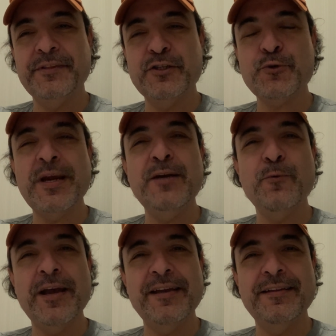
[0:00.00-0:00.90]

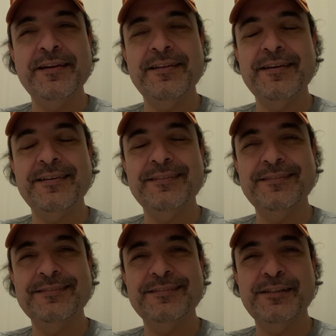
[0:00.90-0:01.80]
trainway,
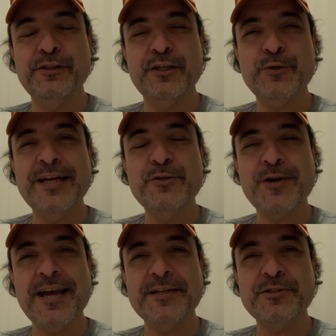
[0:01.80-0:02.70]
the train
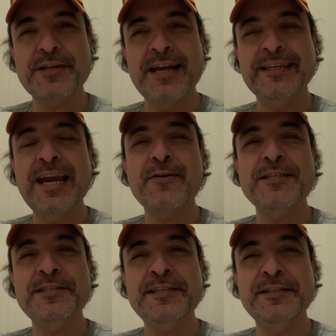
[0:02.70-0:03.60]
tracks, and
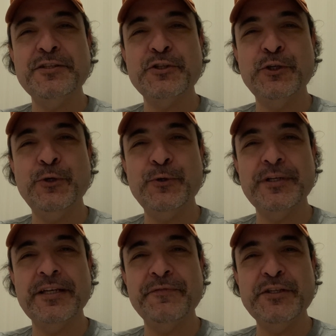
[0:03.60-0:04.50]
guaranteeing the
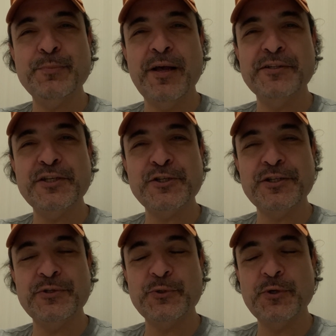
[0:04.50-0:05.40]
security of these
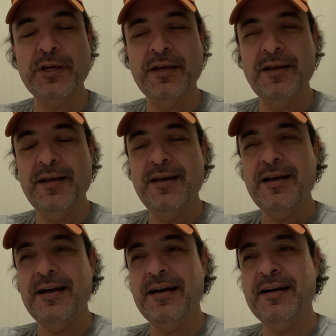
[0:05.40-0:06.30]
politicians.
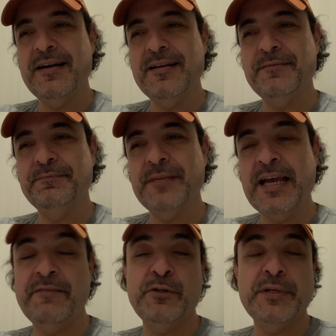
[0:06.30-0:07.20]
I
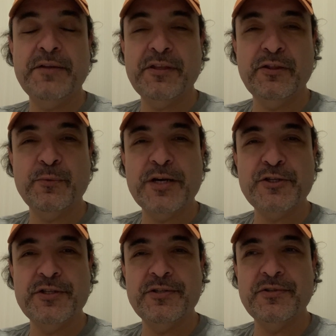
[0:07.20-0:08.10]
have no doubt that the
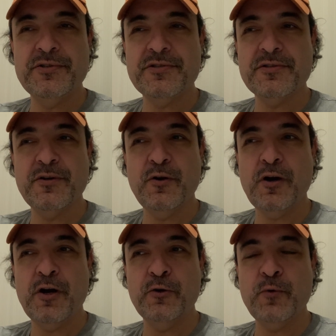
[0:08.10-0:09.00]
Russians
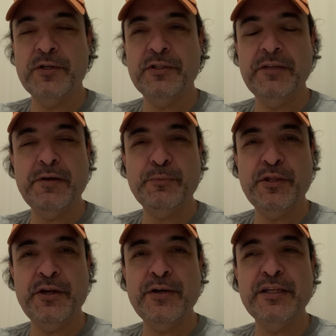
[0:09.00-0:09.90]
are going to live up to
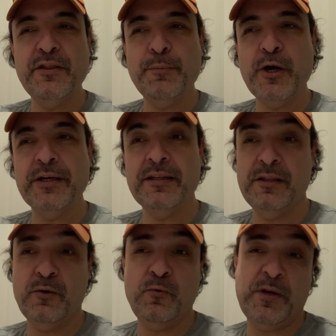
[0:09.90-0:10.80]
their end of the bargain.
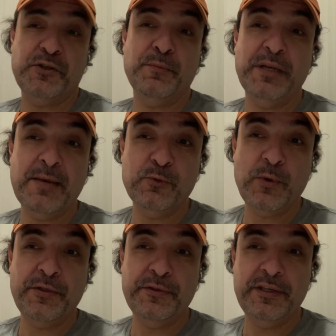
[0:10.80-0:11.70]
The question becomes
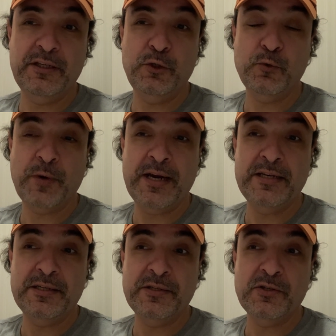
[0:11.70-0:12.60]
whether the
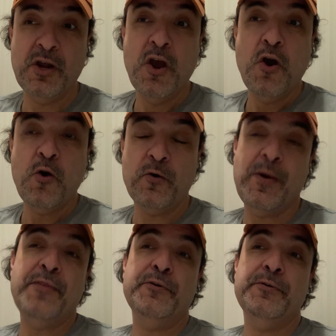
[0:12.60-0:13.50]
Ukrainians, or
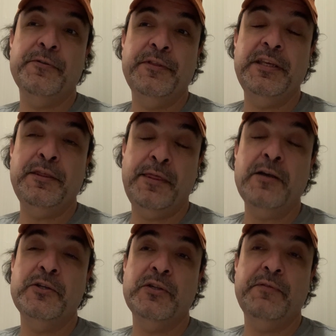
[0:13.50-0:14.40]
rather the
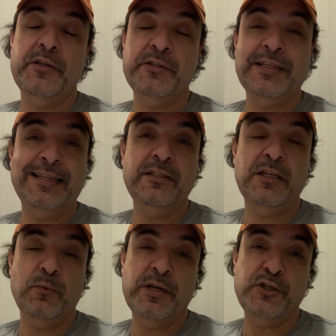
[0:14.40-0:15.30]
thugs of the
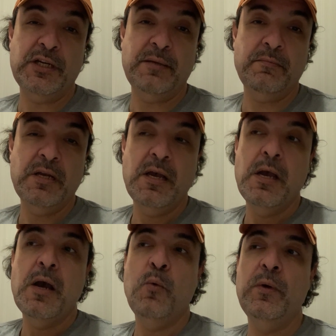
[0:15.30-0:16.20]
Zelensky regime,
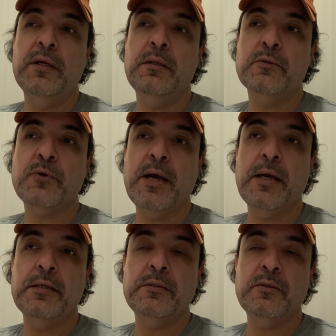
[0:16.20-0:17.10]
will
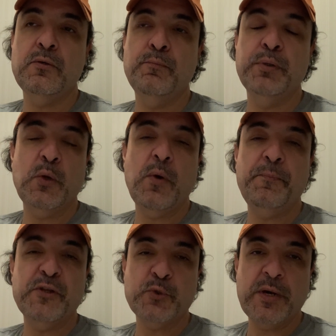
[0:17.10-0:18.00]
try to blow
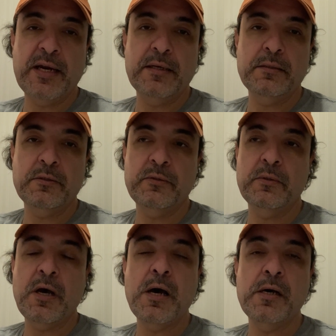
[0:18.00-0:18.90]
up the train to
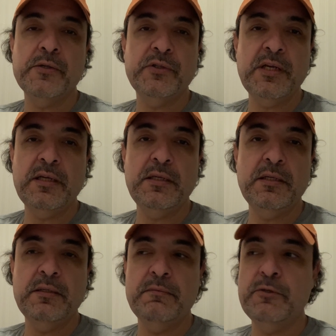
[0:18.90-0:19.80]
cause
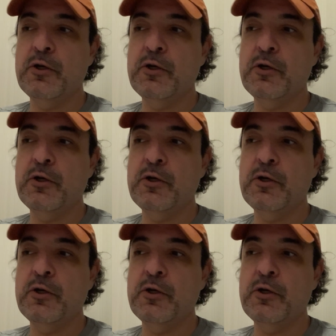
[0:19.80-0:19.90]
a,